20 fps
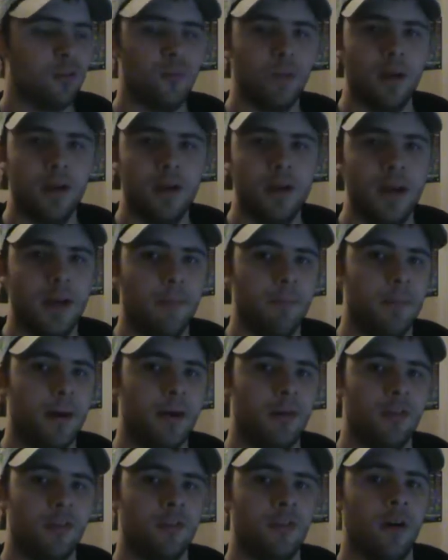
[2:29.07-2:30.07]
One, and
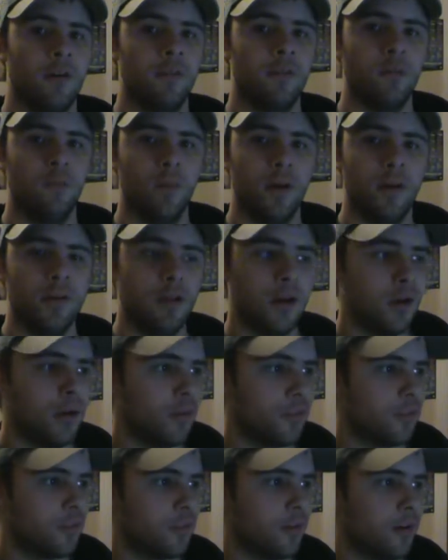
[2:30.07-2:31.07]
Microsoft
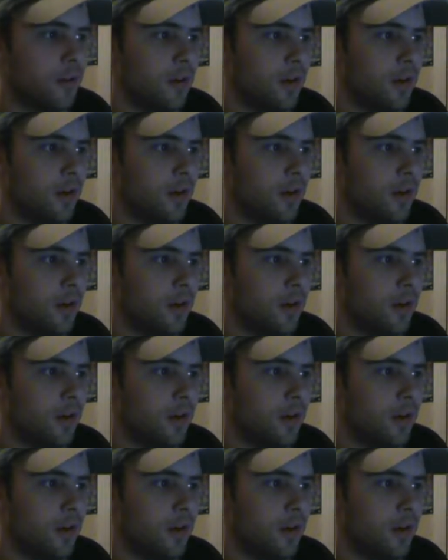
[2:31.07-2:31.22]
Windows,